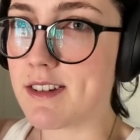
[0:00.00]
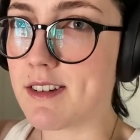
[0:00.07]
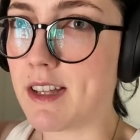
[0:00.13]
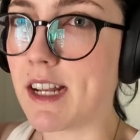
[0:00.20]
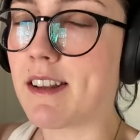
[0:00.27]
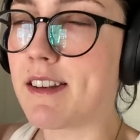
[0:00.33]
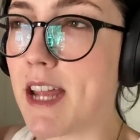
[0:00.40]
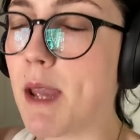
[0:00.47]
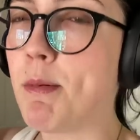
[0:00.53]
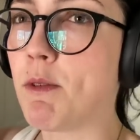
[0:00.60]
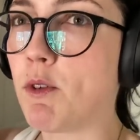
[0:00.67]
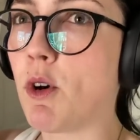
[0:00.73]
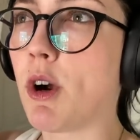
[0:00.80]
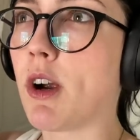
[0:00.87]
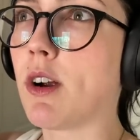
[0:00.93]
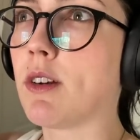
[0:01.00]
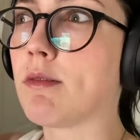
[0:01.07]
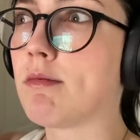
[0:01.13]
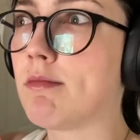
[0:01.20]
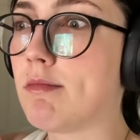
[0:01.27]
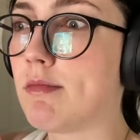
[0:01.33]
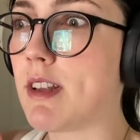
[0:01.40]
like the day
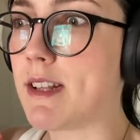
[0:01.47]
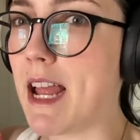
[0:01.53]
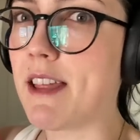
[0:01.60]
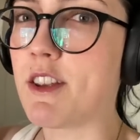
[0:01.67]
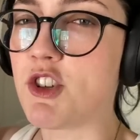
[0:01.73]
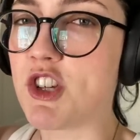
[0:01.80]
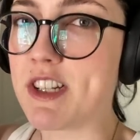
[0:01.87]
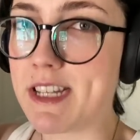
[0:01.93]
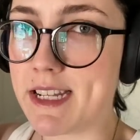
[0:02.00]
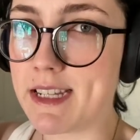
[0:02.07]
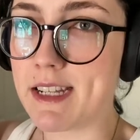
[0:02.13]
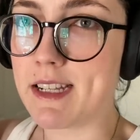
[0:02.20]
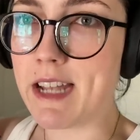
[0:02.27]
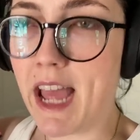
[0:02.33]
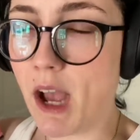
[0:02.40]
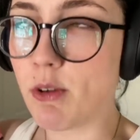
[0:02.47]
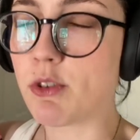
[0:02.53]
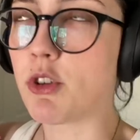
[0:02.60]
before the day that she's in now.